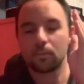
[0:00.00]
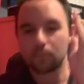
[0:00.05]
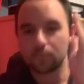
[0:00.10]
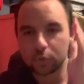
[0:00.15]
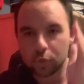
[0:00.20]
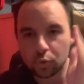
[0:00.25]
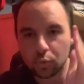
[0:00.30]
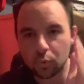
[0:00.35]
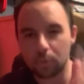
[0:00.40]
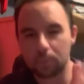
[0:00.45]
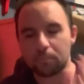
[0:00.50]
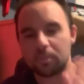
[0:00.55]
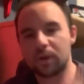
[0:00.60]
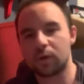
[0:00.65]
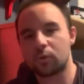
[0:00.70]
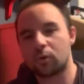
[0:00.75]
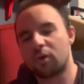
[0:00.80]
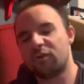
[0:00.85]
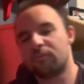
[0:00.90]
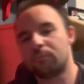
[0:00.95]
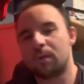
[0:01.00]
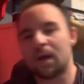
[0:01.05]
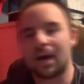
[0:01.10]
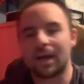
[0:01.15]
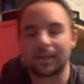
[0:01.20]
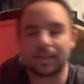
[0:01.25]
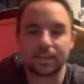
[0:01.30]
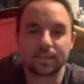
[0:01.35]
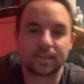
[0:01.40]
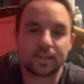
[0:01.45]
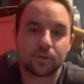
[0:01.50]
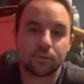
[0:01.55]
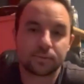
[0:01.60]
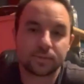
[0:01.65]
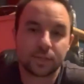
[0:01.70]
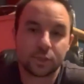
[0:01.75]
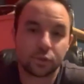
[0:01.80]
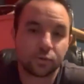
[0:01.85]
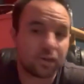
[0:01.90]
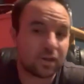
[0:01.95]
you are better off buying the
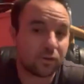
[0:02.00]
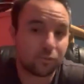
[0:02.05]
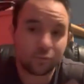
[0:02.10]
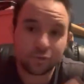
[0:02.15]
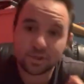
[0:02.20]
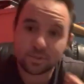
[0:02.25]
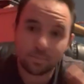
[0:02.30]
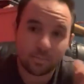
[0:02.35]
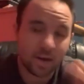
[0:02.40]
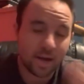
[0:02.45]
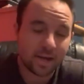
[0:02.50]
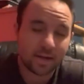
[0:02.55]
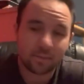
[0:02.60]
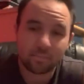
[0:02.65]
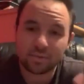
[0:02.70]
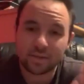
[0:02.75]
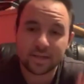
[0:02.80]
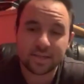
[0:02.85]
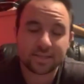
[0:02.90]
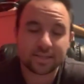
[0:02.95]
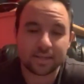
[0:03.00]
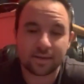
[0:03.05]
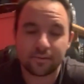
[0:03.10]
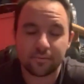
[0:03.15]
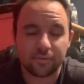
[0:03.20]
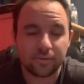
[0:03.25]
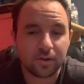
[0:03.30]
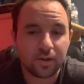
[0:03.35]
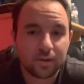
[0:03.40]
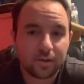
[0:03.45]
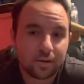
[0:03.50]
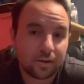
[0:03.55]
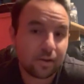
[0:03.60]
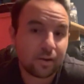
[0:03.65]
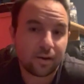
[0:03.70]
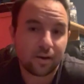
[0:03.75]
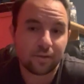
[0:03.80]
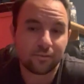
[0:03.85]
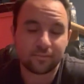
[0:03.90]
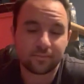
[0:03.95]
singles that you need or just buying a play set of,
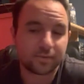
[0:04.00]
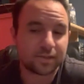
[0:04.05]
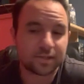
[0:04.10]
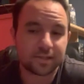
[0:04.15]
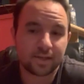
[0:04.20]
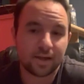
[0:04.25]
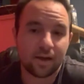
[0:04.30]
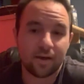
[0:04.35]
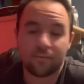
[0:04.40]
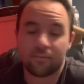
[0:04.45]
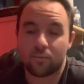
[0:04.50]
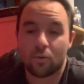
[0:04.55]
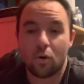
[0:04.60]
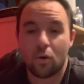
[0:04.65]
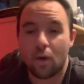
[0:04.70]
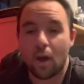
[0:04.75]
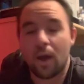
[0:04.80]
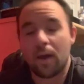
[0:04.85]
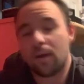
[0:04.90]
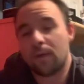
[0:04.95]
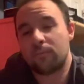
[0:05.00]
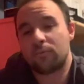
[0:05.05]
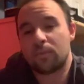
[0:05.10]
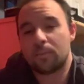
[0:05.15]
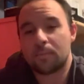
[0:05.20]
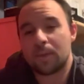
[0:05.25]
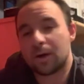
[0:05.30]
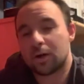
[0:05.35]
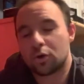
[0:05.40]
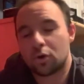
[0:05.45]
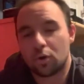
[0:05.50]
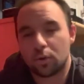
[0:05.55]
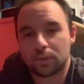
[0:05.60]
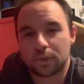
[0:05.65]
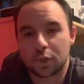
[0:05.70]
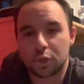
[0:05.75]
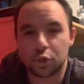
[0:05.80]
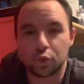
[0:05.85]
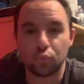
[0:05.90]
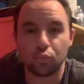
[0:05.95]
of just ev every meta card
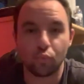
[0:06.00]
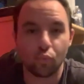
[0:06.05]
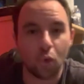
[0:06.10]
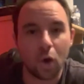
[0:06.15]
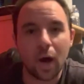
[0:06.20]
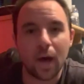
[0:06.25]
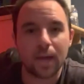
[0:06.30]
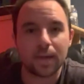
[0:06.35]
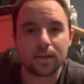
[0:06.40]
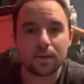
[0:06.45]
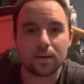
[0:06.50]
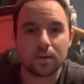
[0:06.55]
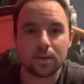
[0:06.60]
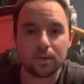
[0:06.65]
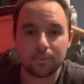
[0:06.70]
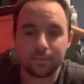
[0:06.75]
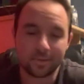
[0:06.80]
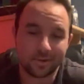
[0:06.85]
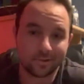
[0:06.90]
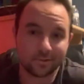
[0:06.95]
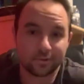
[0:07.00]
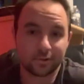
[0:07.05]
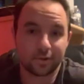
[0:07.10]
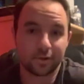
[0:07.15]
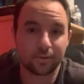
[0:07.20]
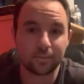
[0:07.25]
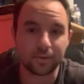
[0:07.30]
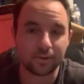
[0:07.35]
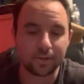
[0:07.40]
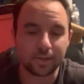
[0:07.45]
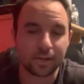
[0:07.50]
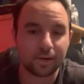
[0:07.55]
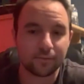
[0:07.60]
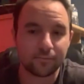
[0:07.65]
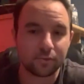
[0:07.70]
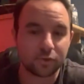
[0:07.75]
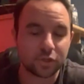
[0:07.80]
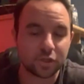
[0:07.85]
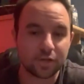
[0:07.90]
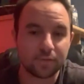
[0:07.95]
that you want because you're going to be able to get it
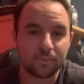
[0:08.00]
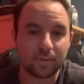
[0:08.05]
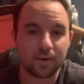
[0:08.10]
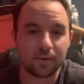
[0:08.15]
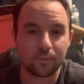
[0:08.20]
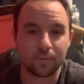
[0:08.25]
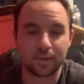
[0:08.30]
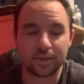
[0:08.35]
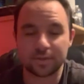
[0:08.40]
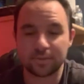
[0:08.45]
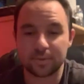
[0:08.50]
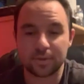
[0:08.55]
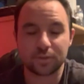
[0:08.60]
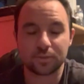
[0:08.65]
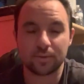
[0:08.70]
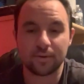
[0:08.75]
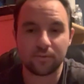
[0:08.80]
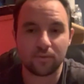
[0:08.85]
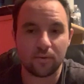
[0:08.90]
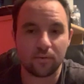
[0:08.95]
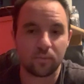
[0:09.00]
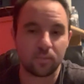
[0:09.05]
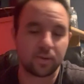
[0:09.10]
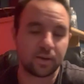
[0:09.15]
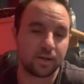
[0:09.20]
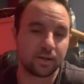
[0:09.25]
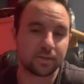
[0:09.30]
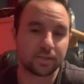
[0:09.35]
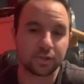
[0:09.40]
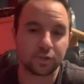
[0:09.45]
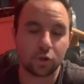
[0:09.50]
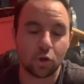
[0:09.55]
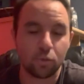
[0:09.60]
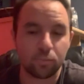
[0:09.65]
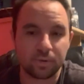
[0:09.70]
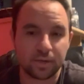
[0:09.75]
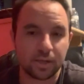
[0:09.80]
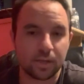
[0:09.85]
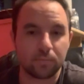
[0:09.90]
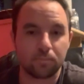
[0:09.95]
for cheap anyway, especially whenever everybody else is
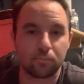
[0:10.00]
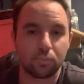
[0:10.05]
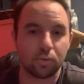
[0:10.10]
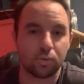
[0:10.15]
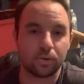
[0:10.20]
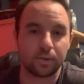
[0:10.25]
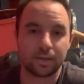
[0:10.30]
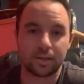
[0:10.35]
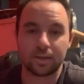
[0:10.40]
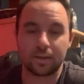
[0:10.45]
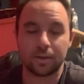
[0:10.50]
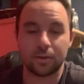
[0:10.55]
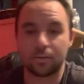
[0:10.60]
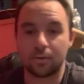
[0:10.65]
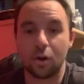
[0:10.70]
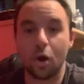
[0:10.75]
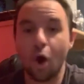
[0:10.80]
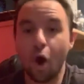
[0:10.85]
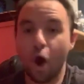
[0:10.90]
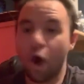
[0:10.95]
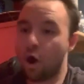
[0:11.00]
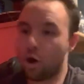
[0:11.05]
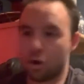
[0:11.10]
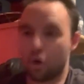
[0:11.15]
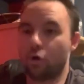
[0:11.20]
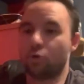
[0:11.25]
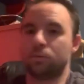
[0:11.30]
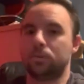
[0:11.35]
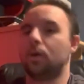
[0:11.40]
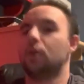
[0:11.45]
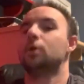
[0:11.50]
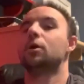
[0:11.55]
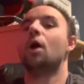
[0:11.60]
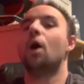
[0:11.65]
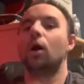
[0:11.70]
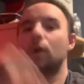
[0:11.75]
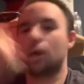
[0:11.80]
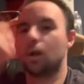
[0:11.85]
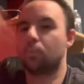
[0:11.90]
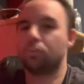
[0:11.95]
opening it and pulling it and, oh my
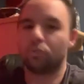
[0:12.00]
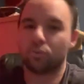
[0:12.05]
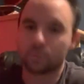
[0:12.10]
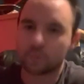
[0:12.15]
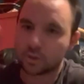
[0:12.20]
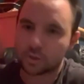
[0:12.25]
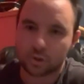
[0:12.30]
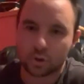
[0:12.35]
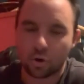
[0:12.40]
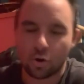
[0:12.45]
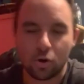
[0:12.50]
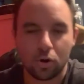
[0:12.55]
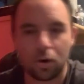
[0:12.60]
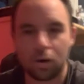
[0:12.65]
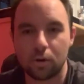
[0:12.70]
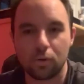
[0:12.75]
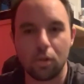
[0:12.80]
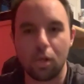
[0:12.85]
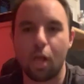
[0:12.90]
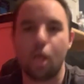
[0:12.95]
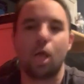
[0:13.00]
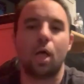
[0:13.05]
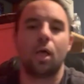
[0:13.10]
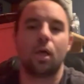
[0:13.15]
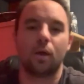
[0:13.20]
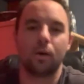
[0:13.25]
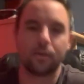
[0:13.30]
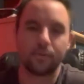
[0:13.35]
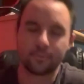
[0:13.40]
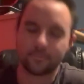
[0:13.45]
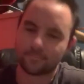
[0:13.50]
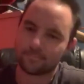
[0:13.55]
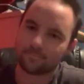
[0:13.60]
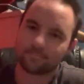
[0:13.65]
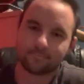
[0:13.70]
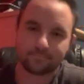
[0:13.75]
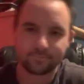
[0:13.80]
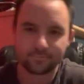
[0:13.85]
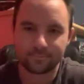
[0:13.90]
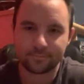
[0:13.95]
God, I pulled this card.
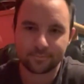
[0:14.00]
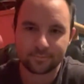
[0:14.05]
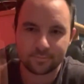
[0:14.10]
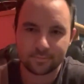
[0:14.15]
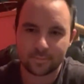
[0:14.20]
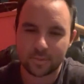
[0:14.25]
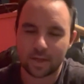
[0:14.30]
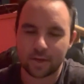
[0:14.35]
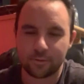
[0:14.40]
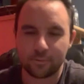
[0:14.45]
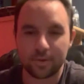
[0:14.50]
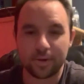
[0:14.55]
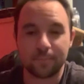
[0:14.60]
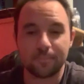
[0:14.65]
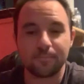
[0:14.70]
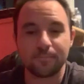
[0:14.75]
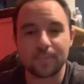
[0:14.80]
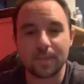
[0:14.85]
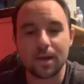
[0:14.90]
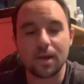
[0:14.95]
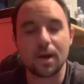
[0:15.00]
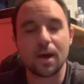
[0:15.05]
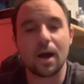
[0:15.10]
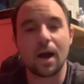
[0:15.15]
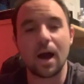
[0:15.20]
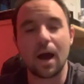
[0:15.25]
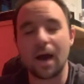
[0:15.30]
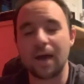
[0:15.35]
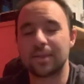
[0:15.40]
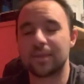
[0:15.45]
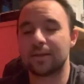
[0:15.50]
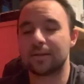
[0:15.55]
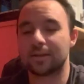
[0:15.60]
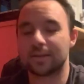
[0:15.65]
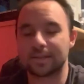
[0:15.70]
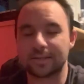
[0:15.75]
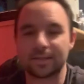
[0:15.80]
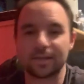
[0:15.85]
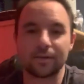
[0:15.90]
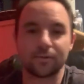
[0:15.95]
Anyway, I think
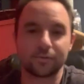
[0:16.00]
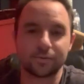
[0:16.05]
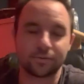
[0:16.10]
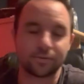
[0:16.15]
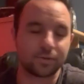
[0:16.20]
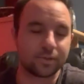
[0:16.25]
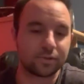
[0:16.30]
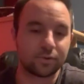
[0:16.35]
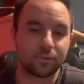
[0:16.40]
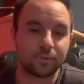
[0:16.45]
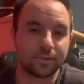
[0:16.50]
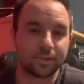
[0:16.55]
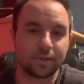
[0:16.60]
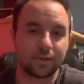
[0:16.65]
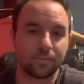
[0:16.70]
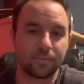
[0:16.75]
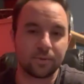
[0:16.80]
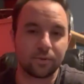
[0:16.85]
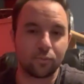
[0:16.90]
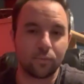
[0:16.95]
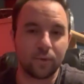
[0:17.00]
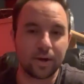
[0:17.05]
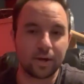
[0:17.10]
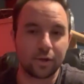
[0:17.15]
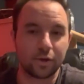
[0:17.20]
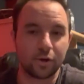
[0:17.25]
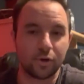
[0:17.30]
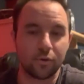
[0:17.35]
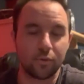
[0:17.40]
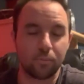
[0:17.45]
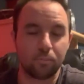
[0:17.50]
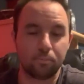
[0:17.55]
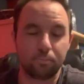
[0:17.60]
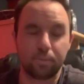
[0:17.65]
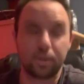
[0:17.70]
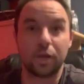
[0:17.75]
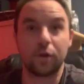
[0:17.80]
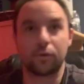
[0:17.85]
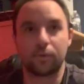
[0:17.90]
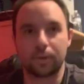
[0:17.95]
that singles are just always going to be the way to go,
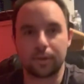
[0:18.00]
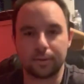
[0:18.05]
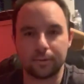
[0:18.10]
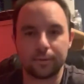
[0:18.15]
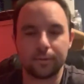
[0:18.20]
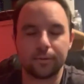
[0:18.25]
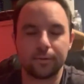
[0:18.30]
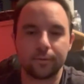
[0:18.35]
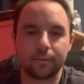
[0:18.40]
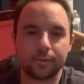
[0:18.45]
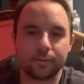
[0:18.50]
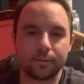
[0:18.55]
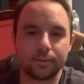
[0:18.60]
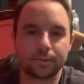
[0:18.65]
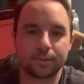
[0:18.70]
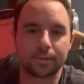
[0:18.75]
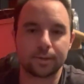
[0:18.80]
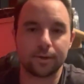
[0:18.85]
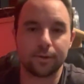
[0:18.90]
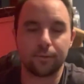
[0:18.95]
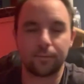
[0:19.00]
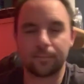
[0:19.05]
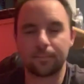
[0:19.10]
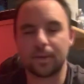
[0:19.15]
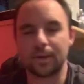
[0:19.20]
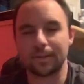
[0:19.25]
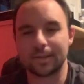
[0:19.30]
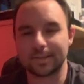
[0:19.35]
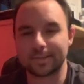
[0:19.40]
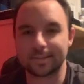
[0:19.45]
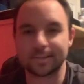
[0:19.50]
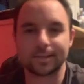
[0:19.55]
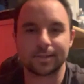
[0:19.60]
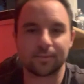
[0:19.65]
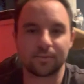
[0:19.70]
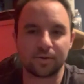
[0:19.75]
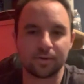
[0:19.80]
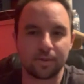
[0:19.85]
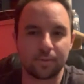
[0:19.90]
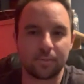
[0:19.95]
period. So unless it's
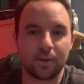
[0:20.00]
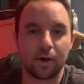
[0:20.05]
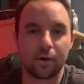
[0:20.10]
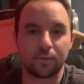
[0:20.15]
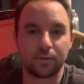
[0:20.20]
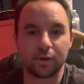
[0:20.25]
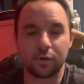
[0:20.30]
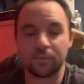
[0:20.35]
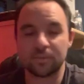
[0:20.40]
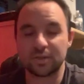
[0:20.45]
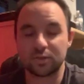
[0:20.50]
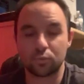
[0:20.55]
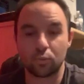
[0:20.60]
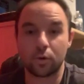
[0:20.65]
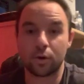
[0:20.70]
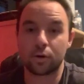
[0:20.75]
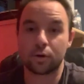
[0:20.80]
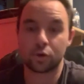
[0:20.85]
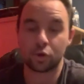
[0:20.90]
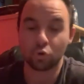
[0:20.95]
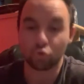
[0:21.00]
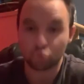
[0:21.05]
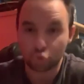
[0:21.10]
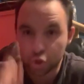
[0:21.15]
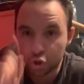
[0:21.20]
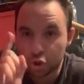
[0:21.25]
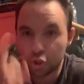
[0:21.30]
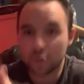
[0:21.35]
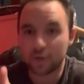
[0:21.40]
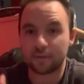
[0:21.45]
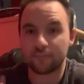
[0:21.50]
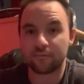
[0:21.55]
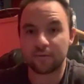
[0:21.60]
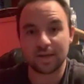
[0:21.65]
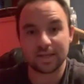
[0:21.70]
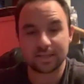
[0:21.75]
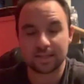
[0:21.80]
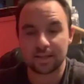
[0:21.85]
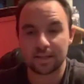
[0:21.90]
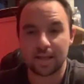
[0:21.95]
something like Power of the Elements where you should
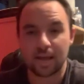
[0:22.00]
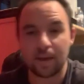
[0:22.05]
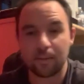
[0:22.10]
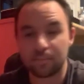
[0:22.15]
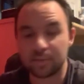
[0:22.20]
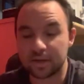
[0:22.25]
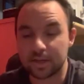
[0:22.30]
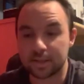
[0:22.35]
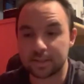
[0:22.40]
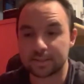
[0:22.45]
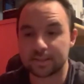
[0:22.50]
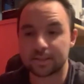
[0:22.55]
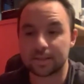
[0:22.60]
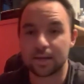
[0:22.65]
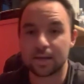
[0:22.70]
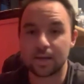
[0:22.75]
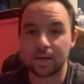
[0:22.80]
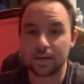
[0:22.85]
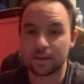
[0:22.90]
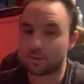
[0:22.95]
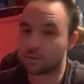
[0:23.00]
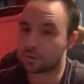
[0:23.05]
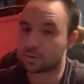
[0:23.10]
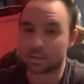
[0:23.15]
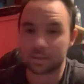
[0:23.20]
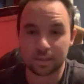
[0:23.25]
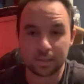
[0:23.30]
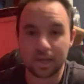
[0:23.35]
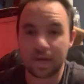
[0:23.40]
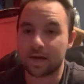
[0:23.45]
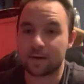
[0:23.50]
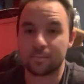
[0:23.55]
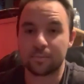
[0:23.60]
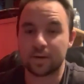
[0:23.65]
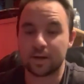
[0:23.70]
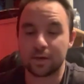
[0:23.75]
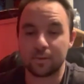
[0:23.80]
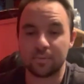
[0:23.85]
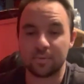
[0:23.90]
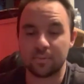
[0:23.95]
invest in that because there's a lot of
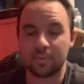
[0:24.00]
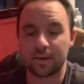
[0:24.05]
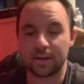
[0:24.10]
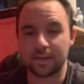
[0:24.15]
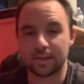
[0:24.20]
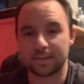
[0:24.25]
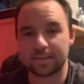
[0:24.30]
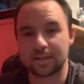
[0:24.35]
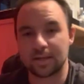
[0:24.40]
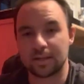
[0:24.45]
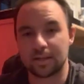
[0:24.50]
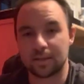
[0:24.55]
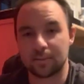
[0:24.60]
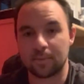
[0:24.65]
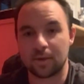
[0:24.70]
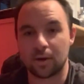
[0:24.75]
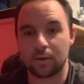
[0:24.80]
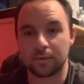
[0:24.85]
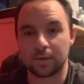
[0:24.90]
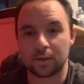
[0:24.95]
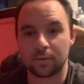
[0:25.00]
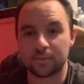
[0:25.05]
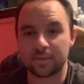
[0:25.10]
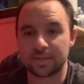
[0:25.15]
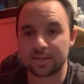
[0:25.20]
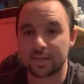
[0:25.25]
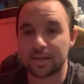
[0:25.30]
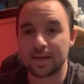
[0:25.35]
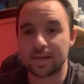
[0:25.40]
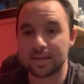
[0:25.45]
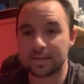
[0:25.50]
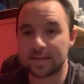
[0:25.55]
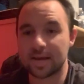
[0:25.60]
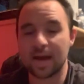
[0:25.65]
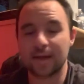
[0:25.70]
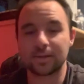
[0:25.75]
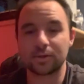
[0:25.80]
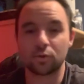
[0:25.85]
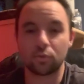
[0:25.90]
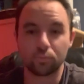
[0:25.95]
money to be made in a set like Power of the Elements.
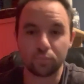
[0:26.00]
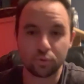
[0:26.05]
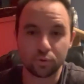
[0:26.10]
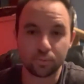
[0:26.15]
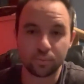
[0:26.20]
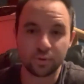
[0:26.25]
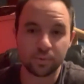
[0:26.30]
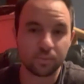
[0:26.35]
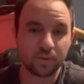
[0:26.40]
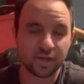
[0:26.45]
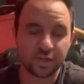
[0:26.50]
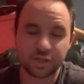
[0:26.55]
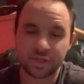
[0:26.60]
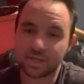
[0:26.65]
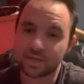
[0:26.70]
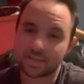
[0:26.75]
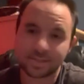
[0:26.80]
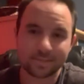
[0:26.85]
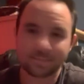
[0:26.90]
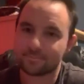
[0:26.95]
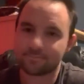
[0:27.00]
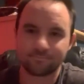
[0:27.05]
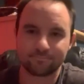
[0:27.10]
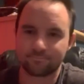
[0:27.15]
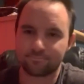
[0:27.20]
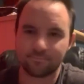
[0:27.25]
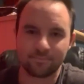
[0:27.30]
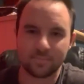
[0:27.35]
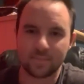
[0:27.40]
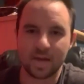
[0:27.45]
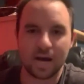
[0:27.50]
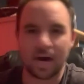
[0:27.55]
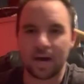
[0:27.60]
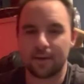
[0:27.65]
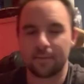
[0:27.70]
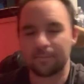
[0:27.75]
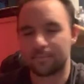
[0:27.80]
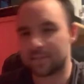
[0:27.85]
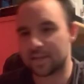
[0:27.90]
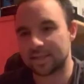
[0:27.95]
Tactical Booty Booty Butt Cheeks, Nah,
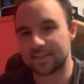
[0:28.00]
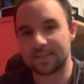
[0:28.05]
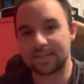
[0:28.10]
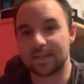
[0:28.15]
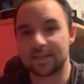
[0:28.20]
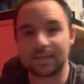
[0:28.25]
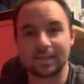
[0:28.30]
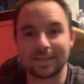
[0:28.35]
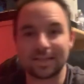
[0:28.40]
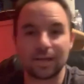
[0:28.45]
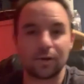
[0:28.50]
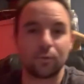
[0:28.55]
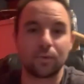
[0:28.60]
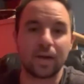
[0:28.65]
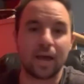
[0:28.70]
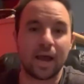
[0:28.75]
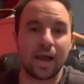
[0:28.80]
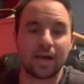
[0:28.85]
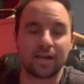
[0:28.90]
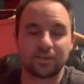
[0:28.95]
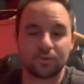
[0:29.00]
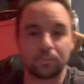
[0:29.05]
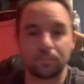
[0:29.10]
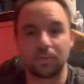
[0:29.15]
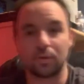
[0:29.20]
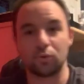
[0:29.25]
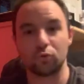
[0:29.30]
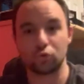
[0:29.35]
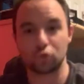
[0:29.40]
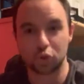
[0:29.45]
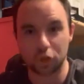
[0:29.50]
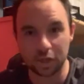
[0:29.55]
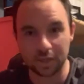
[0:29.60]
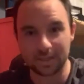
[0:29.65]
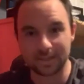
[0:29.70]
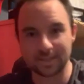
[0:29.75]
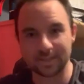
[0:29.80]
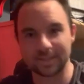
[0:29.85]
that sets liquid ass with big old chunks